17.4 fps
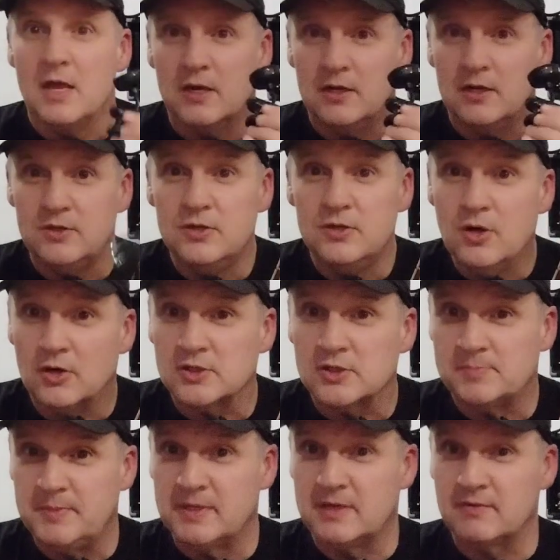Not
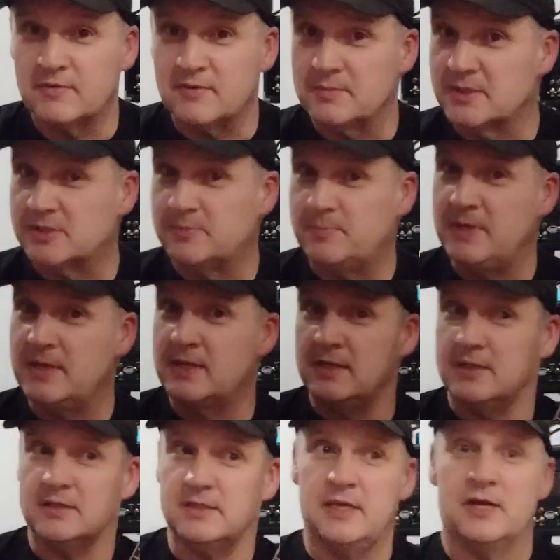speaking from
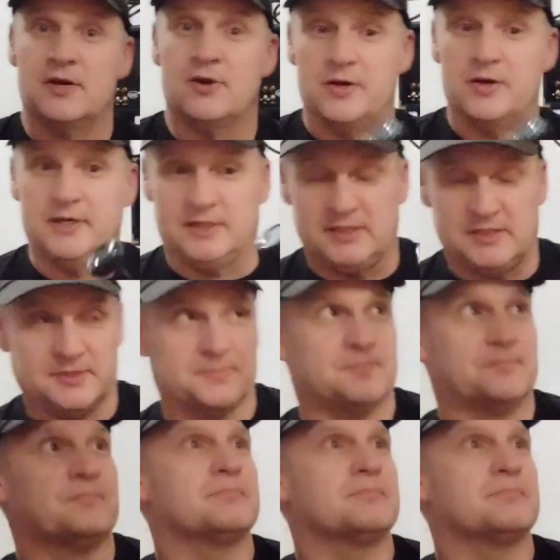experience there, honest.